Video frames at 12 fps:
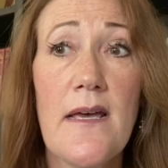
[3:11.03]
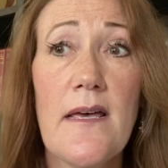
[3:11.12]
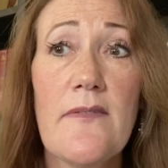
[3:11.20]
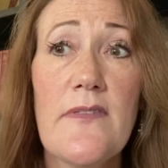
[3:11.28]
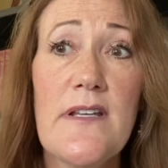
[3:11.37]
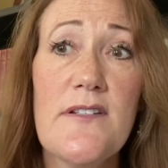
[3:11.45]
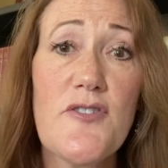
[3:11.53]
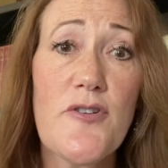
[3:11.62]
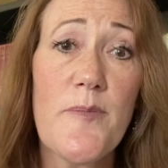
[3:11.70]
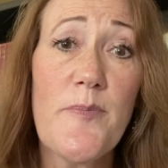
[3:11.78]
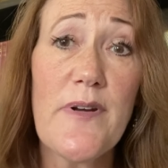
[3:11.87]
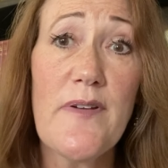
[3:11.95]
The
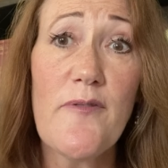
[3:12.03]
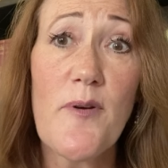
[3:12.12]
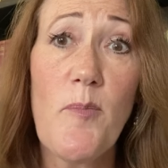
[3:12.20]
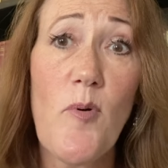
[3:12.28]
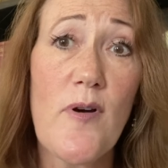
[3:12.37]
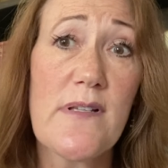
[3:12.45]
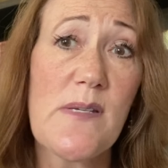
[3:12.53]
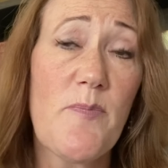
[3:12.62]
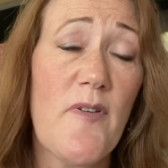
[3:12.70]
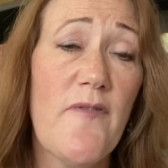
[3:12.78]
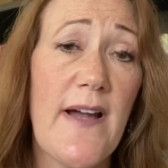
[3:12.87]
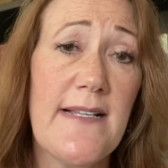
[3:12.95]
interpretive reports
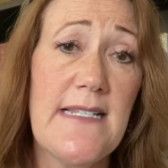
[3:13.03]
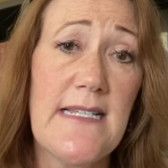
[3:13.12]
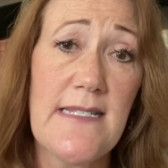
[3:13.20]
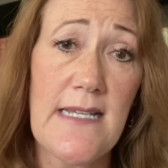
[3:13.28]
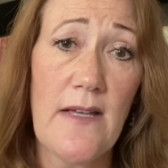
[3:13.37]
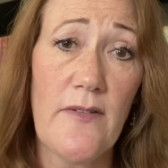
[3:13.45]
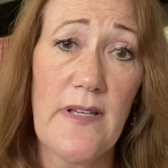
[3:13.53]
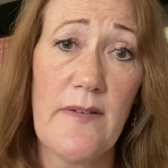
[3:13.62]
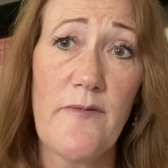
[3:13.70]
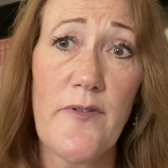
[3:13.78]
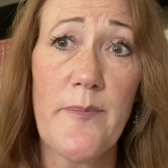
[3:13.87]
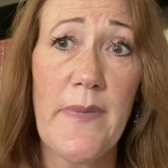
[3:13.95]
provide detailed
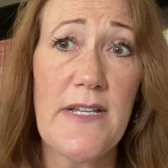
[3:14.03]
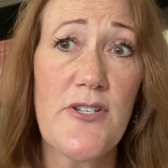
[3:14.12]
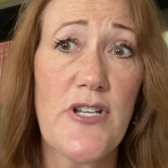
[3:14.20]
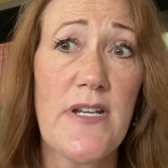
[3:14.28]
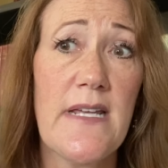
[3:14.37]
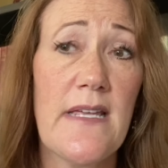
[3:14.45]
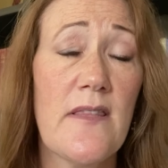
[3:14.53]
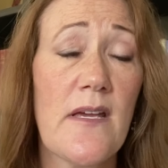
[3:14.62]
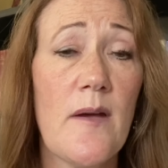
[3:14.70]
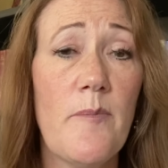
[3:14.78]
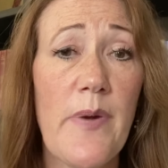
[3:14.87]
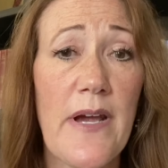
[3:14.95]
information in the
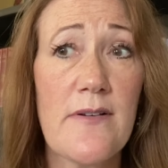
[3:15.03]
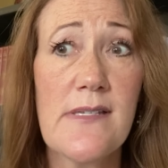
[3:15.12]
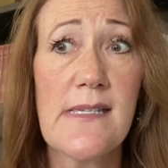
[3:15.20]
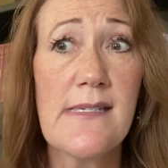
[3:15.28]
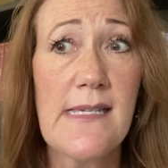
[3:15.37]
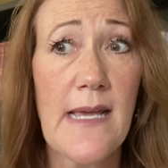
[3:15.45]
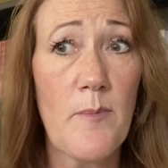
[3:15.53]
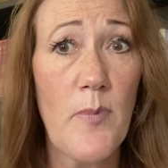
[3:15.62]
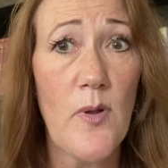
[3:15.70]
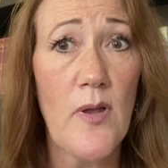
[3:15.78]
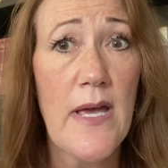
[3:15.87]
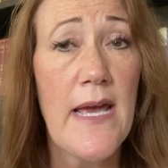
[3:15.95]
comparison
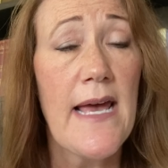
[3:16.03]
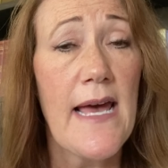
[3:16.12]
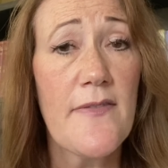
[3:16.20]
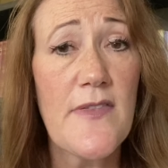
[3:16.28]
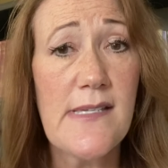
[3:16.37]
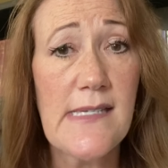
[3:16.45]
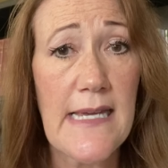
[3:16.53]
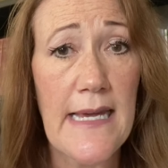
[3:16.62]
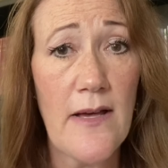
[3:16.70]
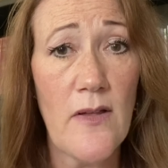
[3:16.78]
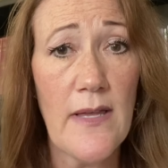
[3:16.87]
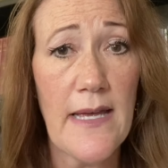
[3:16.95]
sample at the
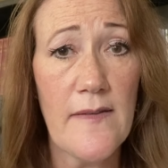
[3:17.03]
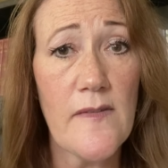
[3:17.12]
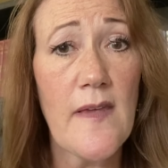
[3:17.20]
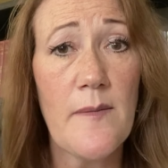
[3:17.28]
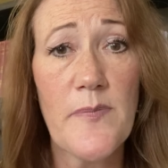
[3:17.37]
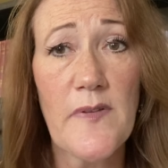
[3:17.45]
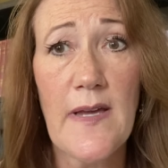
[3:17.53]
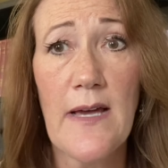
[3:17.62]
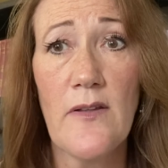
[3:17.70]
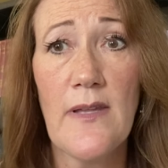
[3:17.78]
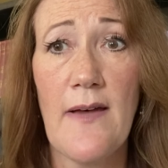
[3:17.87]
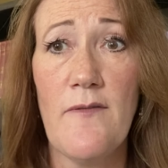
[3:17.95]
scale and
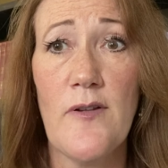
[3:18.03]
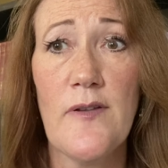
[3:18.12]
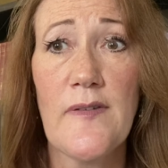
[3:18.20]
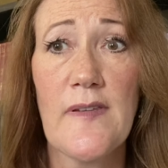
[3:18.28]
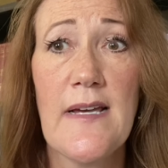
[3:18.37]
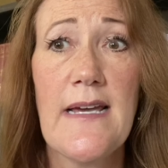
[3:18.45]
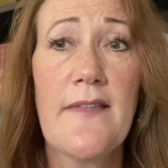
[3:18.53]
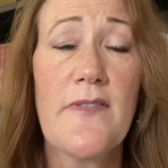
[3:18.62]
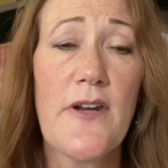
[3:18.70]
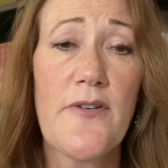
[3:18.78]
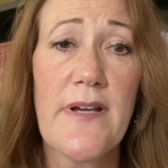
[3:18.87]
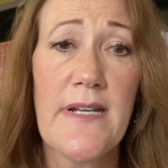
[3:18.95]
subscale levels
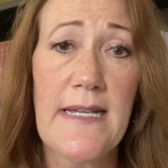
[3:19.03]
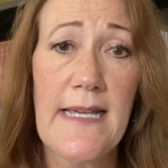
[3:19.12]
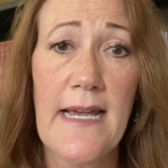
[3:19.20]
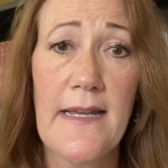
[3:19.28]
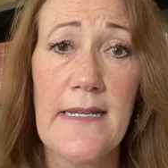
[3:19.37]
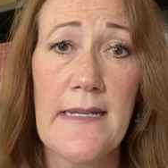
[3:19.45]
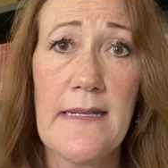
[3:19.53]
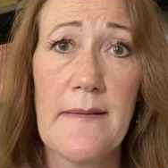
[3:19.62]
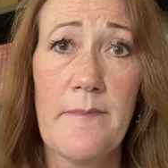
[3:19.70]
that are indicated.